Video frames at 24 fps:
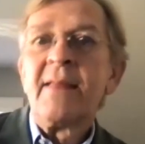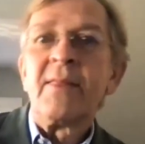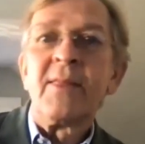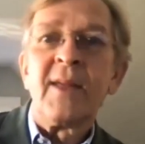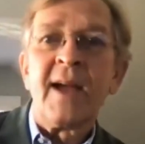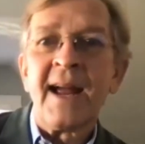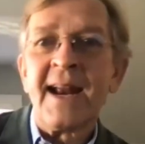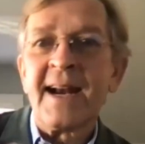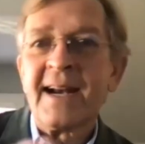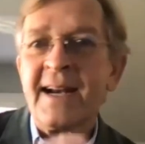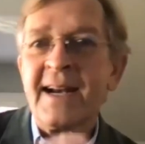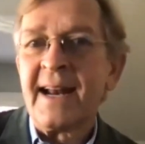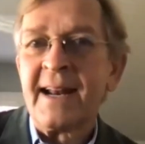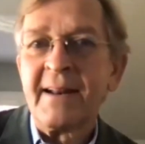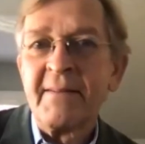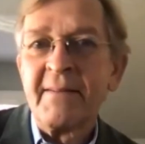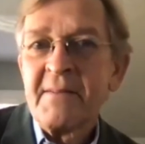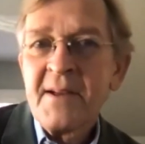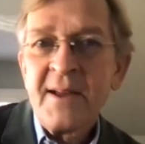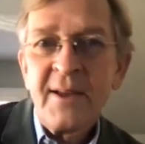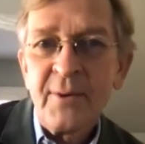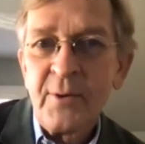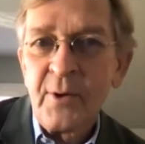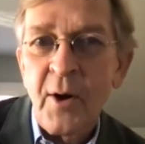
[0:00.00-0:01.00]
then,
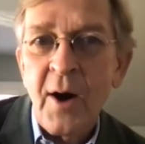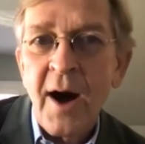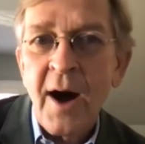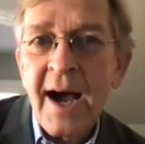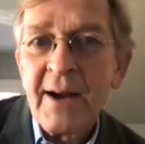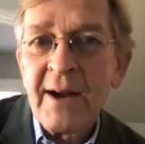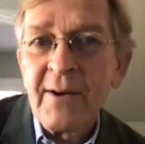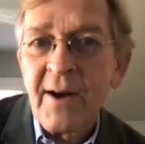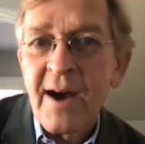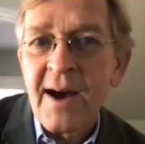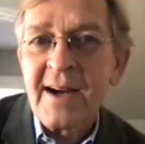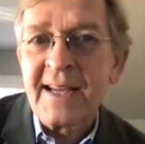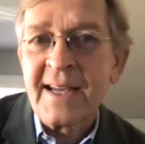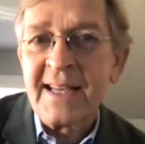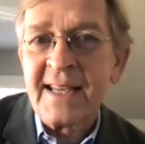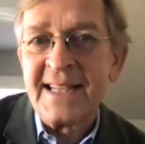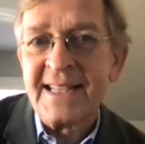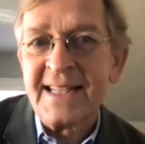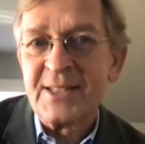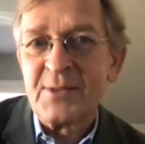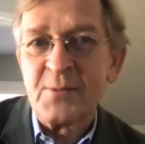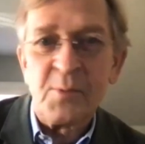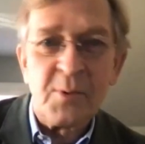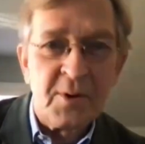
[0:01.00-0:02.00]
you know,
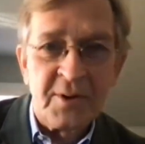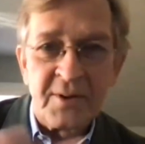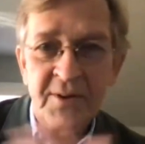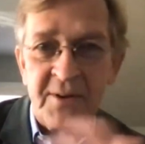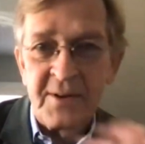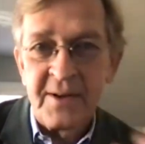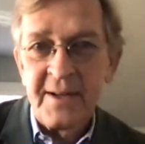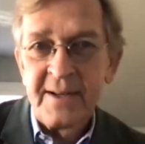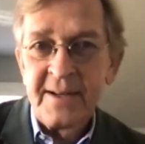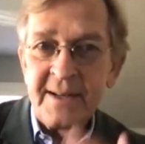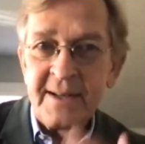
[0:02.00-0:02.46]
hierarchies would